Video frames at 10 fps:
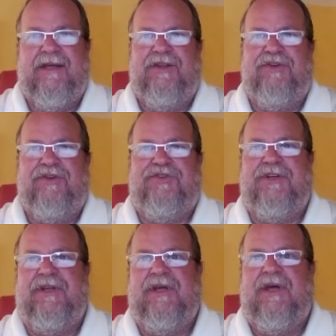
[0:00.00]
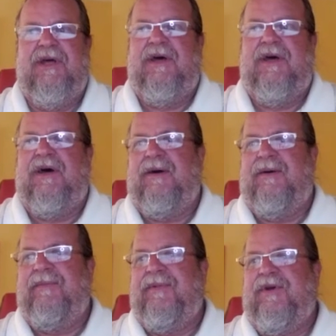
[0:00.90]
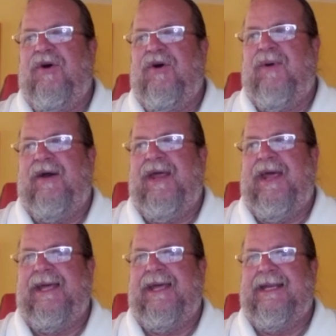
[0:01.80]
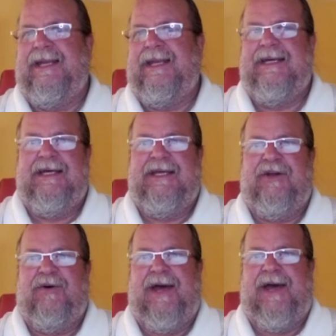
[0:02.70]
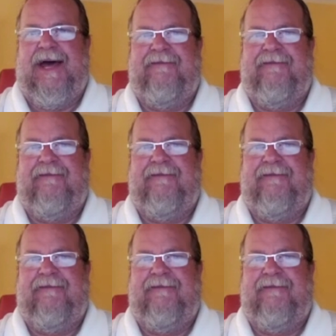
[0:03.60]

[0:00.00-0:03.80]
You should go out and, have a